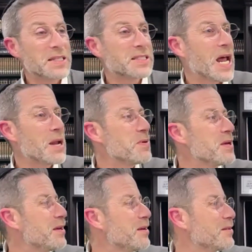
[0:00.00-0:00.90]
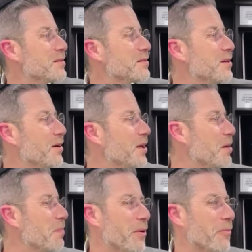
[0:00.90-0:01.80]
got to be talking
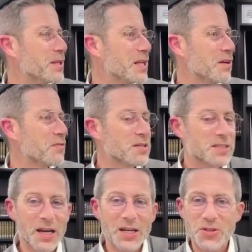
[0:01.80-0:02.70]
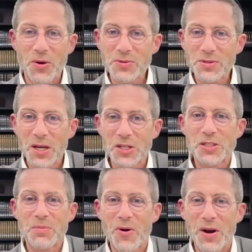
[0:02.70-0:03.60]
about when they left there. It's not Chatzos. It's
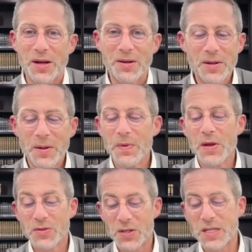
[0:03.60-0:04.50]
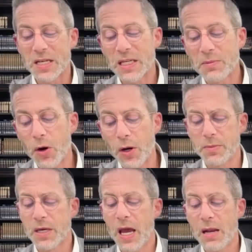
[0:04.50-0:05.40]
the morning. So it says the Gemara,
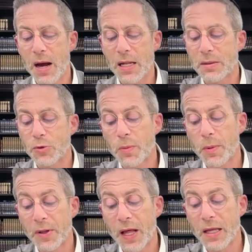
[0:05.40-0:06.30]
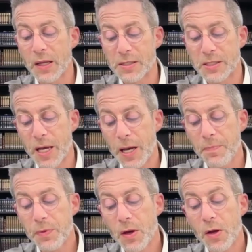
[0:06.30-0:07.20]
Im Kain ma tamalamar balayla hazeh.
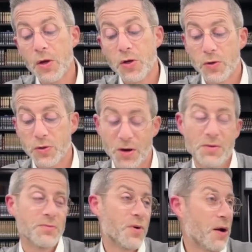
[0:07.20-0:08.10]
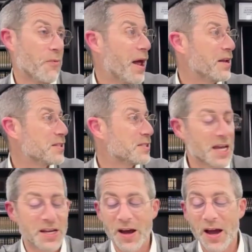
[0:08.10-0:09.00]
So why does it
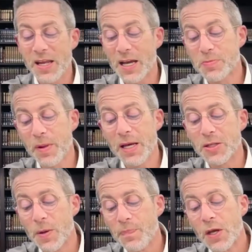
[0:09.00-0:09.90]
say at night? He explains.